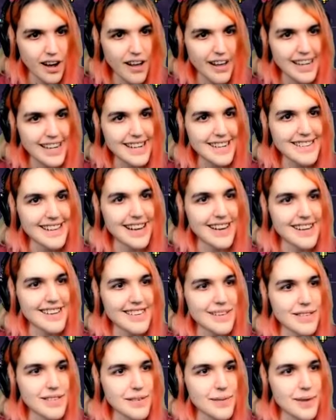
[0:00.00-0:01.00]
All I can tell
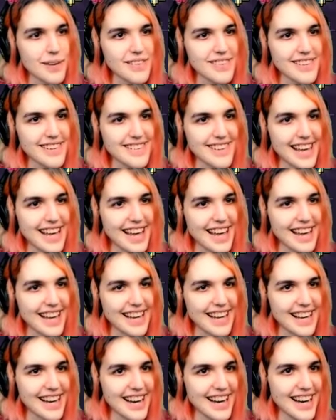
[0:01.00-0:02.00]
is I'm supposed to
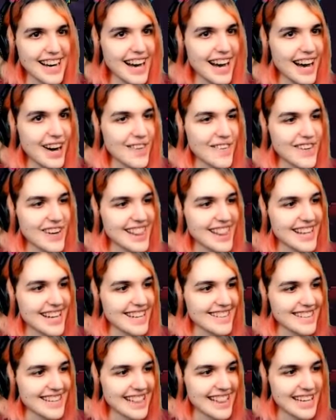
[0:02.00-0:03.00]
say... Uh, what
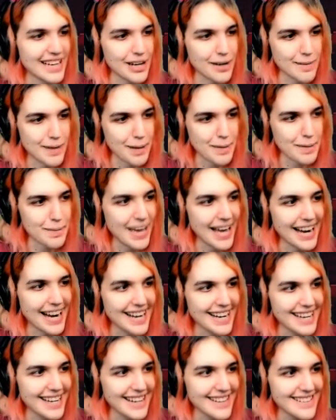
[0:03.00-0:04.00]
things I think are maybe bad
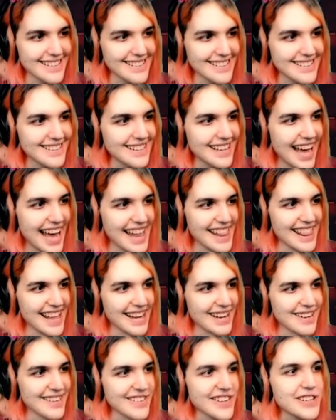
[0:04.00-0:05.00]
ideas, and
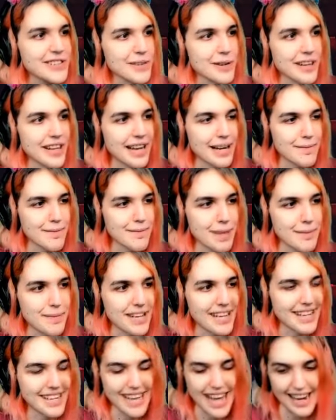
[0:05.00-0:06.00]
then Twitch will like
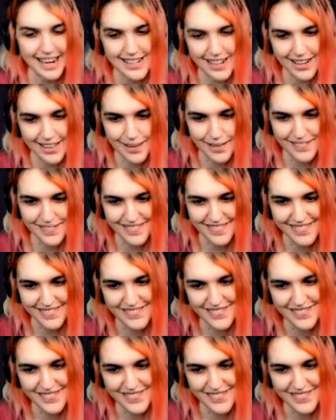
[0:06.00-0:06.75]
maybe act on them.